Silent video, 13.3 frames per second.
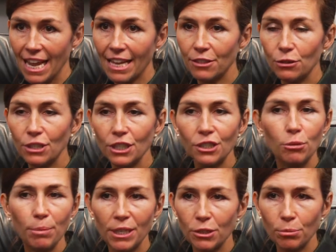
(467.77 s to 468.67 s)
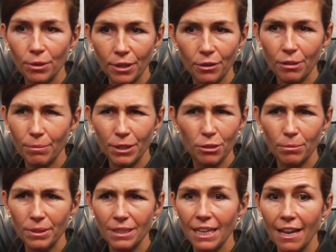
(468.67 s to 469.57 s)
And traditional patient-reported outcome
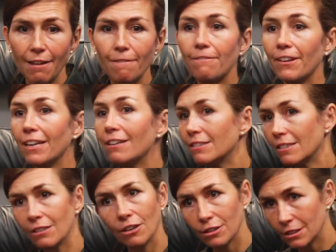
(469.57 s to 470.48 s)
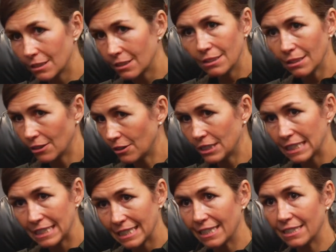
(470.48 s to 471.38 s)
measurements have failed to a large
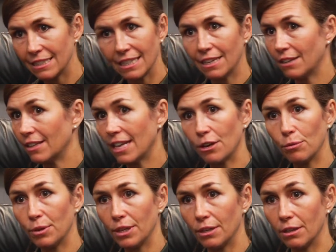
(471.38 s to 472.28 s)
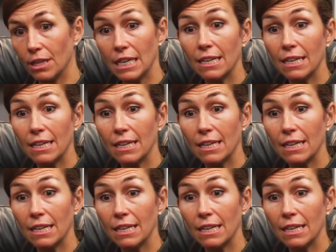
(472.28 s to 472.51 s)
extent in that arena.